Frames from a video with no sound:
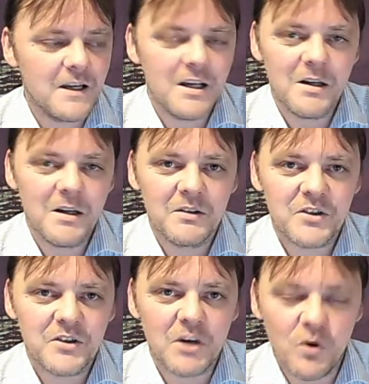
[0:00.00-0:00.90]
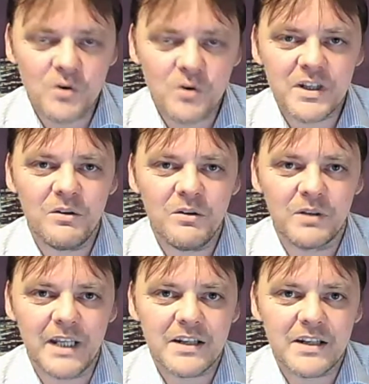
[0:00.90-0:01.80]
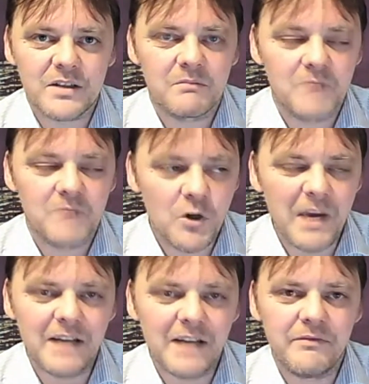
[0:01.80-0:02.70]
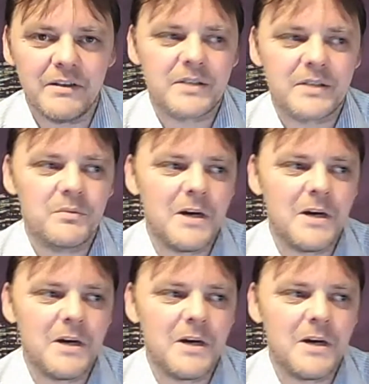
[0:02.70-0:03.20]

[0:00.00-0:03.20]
So causing all this, who benefits? Well,